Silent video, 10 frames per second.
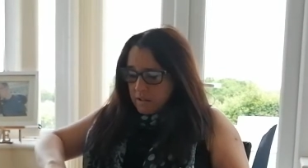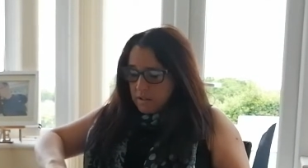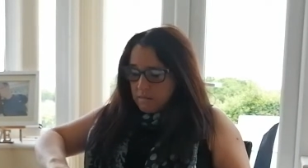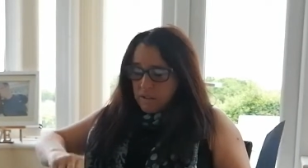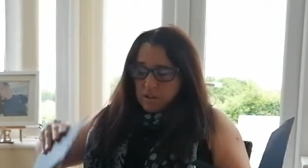In
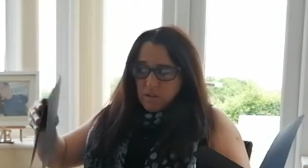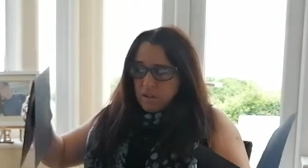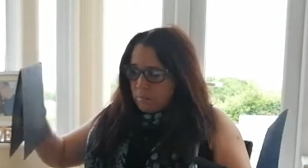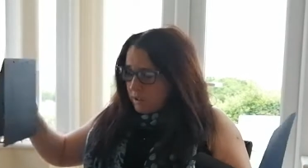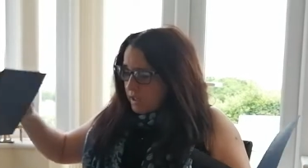fact, I've got
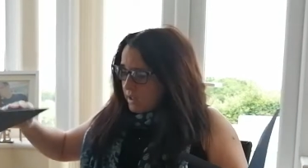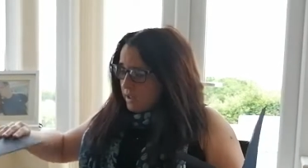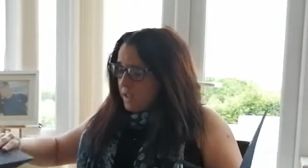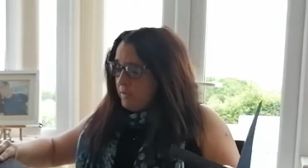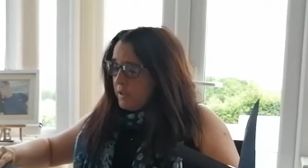another one there,
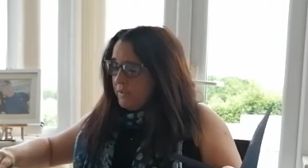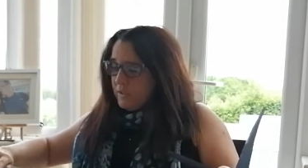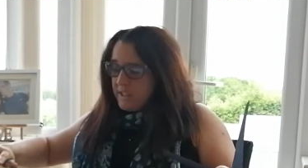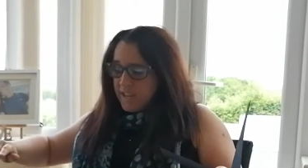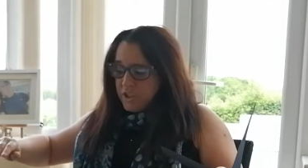because I have a
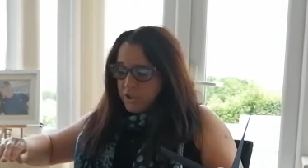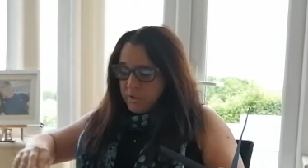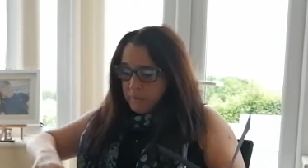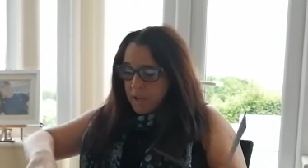different section.